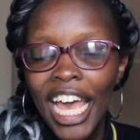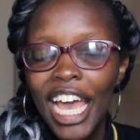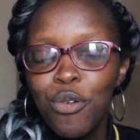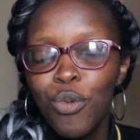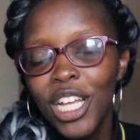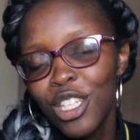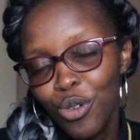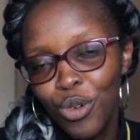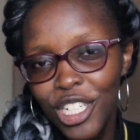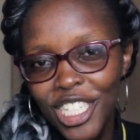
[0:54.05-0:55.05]
And once you
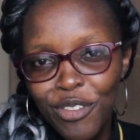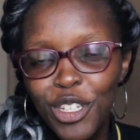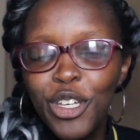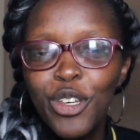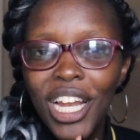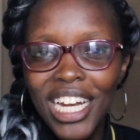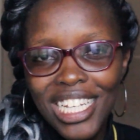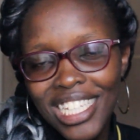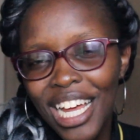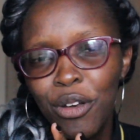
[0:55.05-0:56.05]
watch the video, you'll
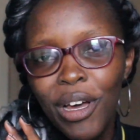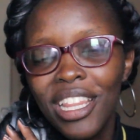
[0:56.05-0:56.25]
understand where